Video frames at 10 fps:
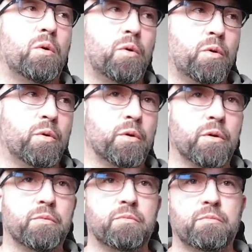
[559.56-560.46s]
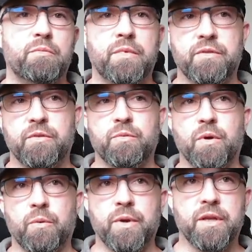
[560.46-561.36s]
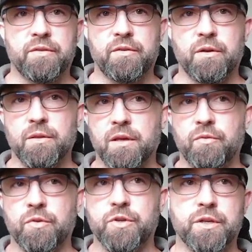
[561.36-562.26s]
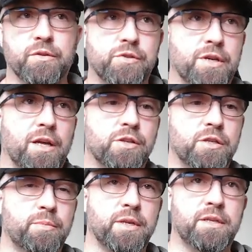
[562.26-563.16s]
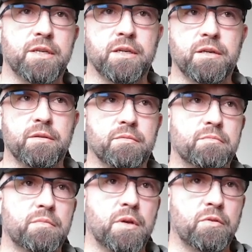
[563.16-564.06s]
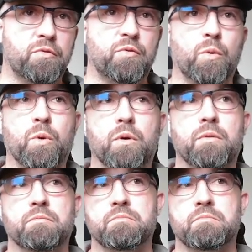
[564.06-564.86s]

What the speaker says: or this is where we can start leveraging ChatGPT for